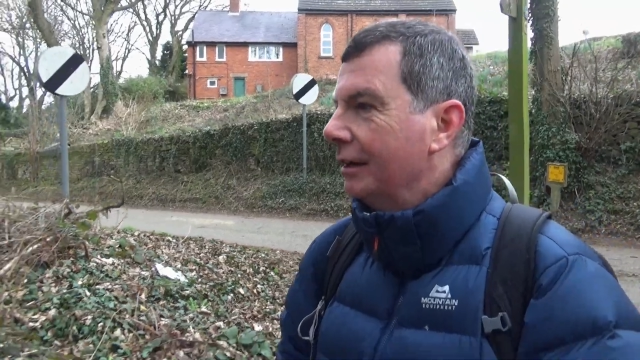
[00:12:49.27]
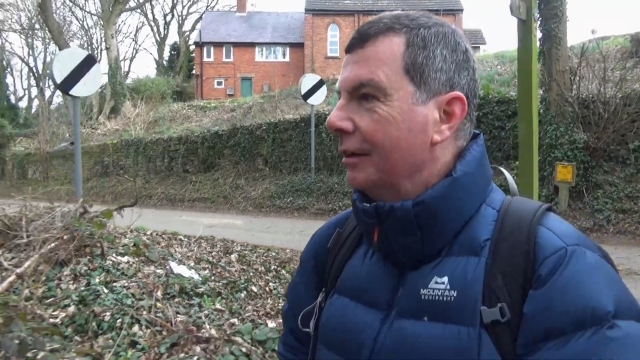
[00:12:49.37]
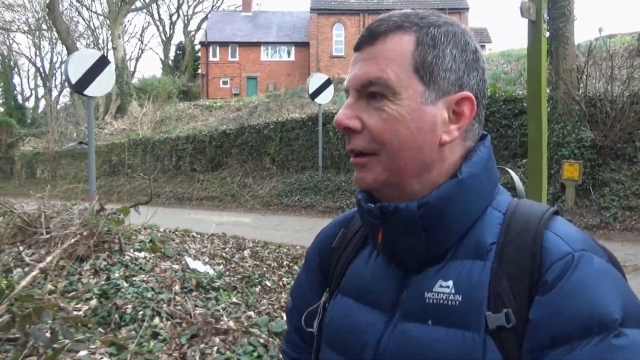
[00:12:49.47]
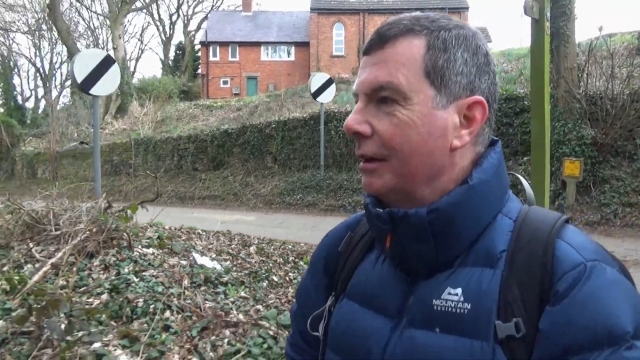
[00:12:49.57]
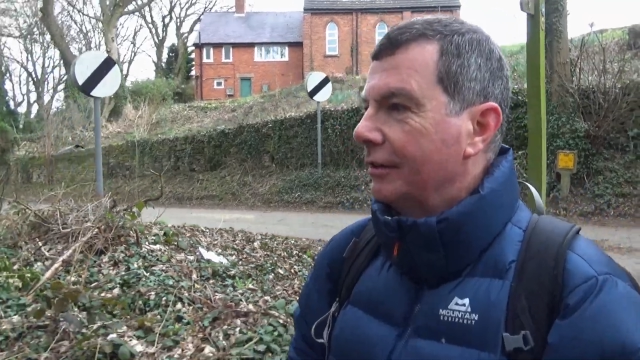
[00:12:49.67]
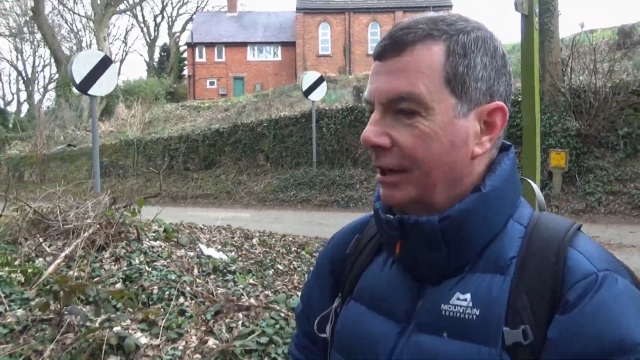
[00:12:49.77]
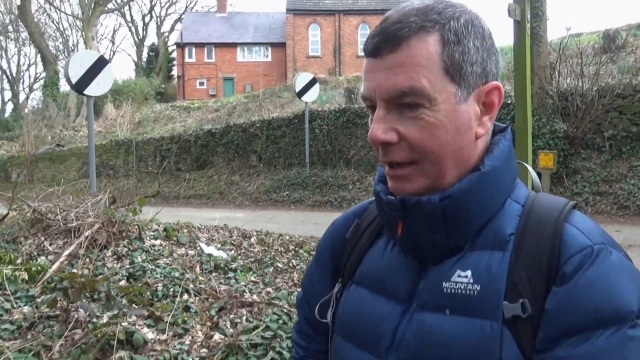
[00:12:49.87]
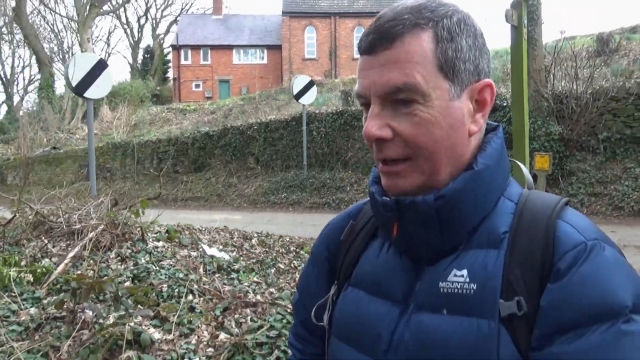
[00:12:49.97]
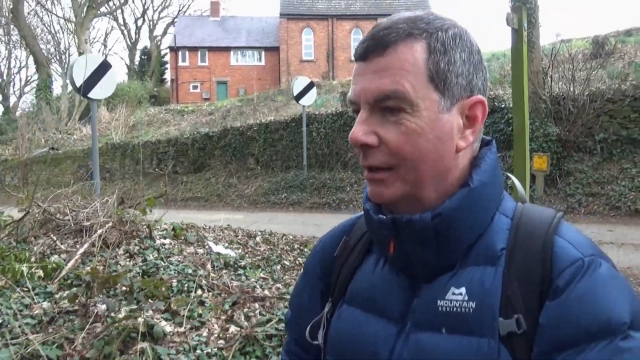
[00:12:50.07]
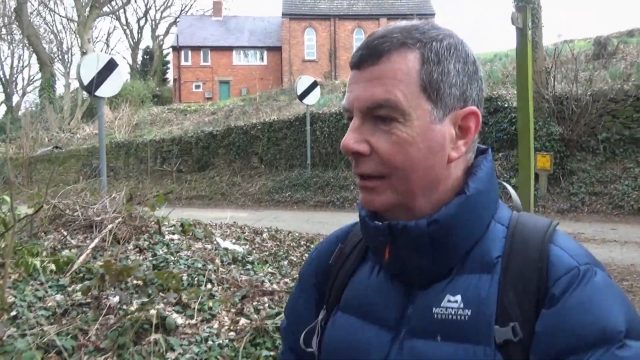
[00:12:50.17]
Right,
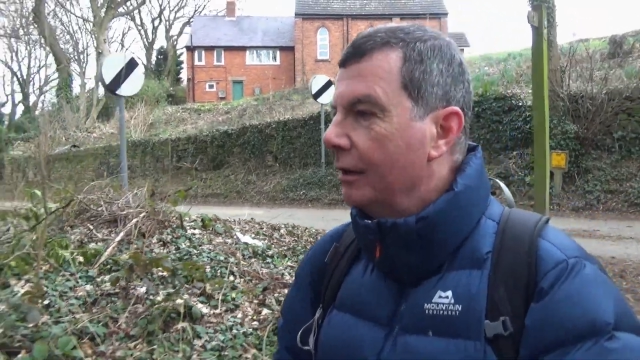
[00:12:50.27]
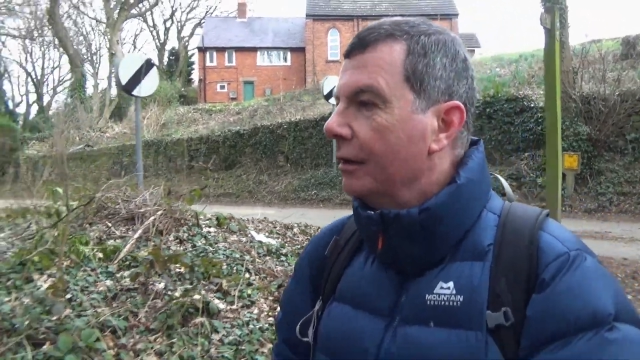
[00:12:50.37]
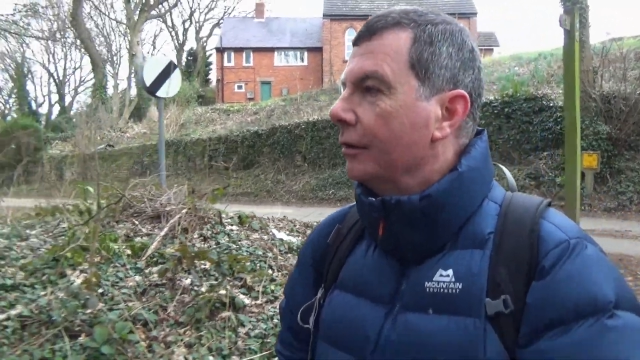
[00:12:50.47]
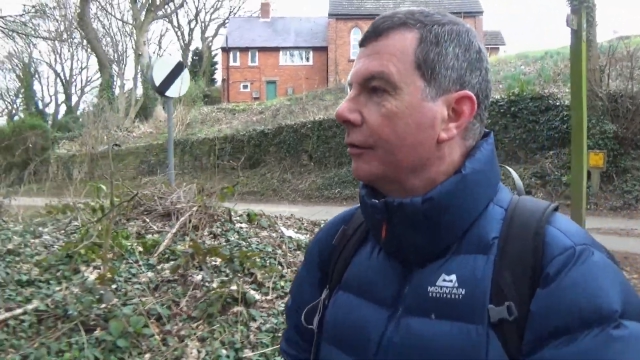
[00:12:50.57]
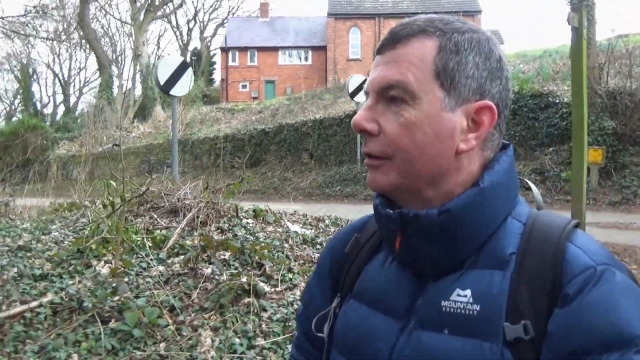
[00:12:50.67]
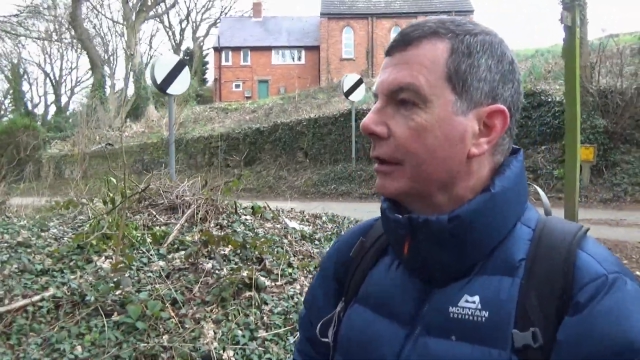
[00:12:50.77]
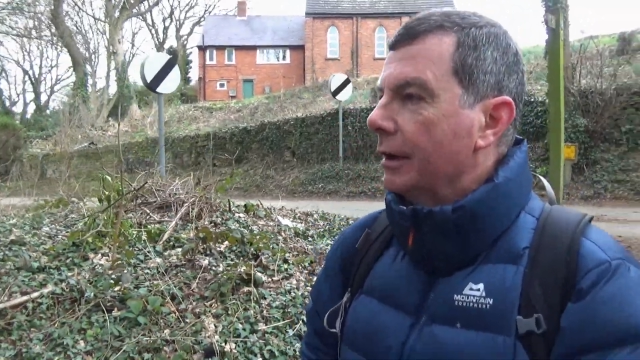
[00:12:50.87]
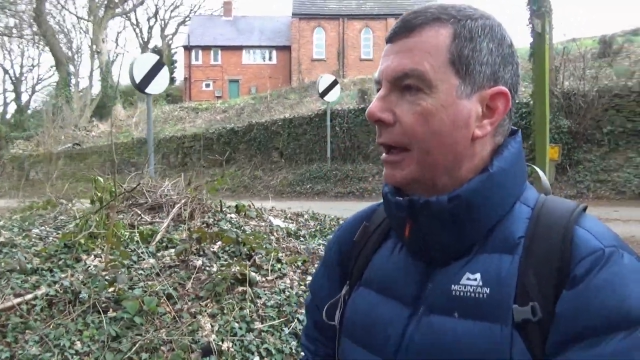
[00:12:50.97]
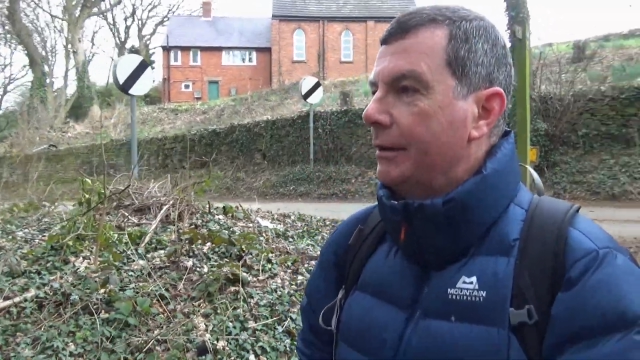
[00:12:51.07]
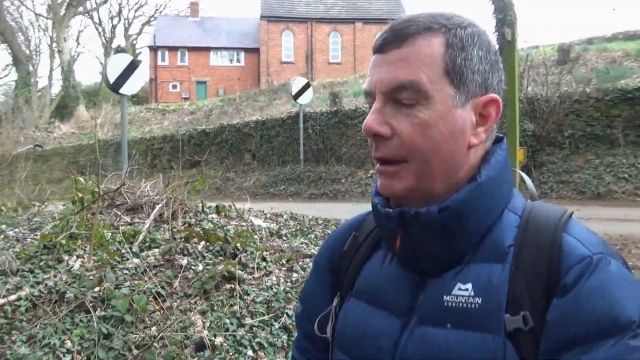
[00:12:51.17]
so I think I'll
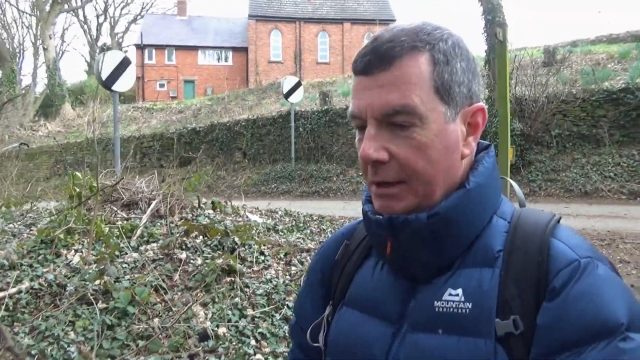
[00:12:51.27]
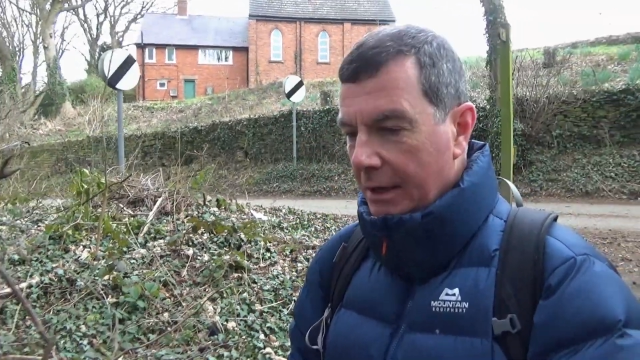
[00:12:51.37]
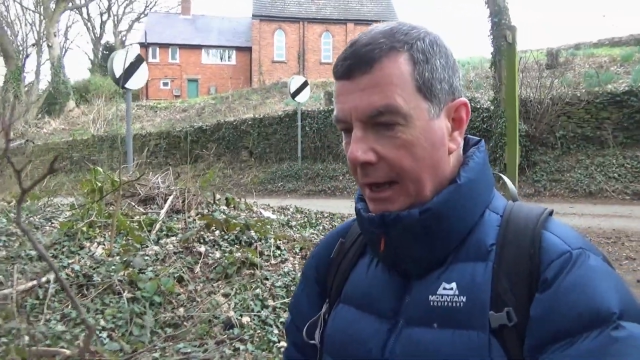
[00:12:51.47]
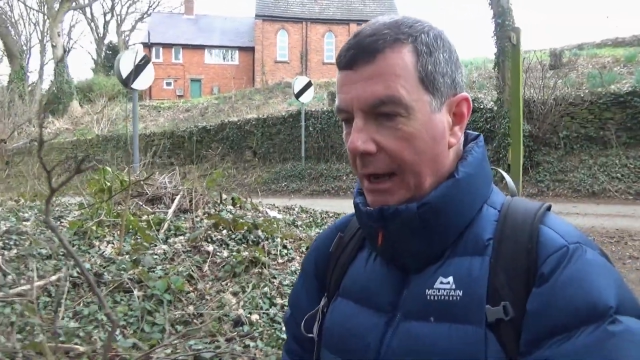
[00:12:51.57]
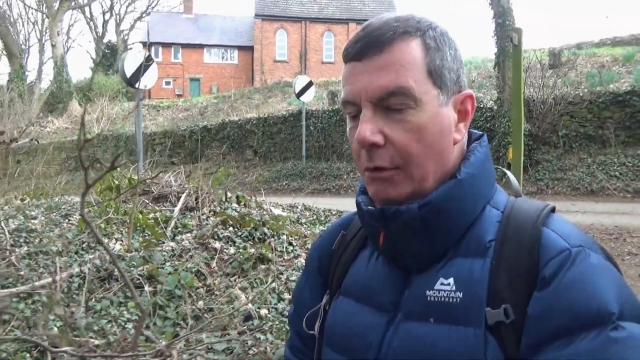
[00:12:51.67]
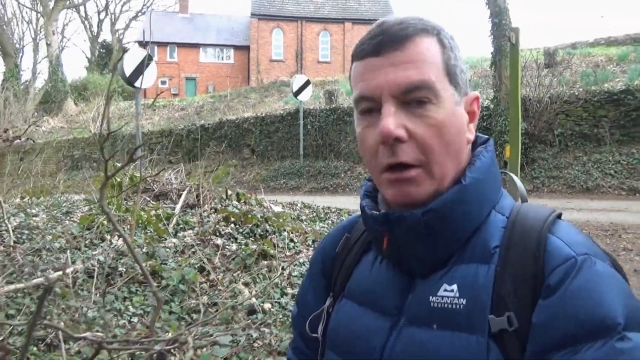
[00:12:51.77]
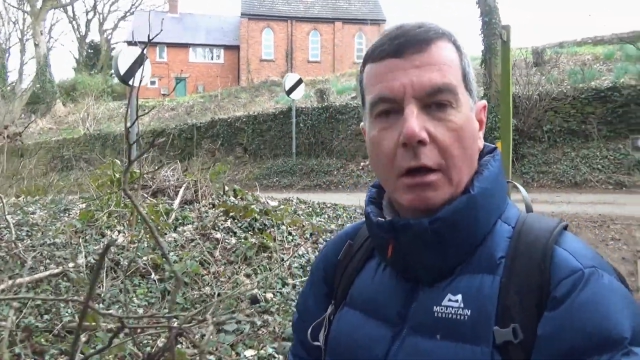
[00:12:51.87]
head down here now.